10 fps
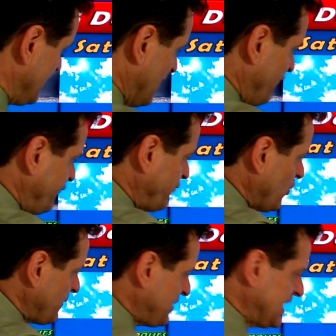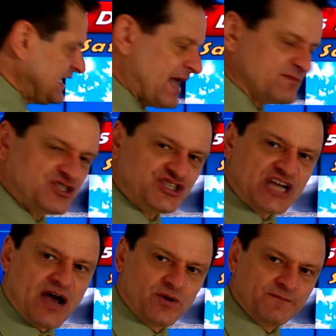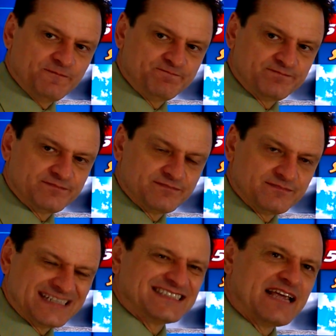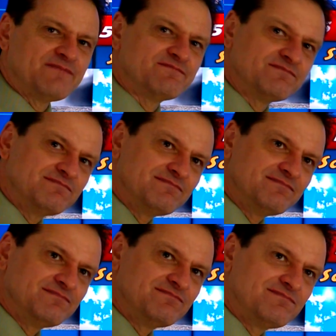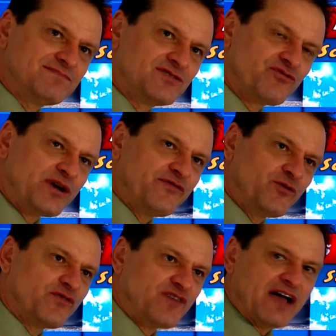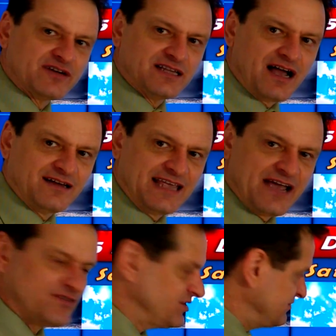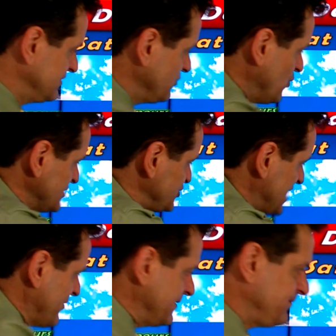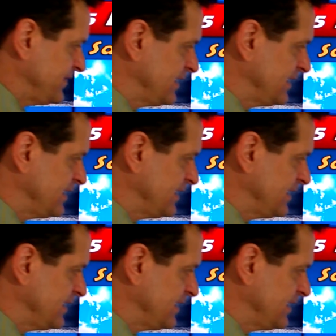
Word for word: A 4 p.m. shower let's say, 3, 4, 5 o'clock in the afternoon. One shower.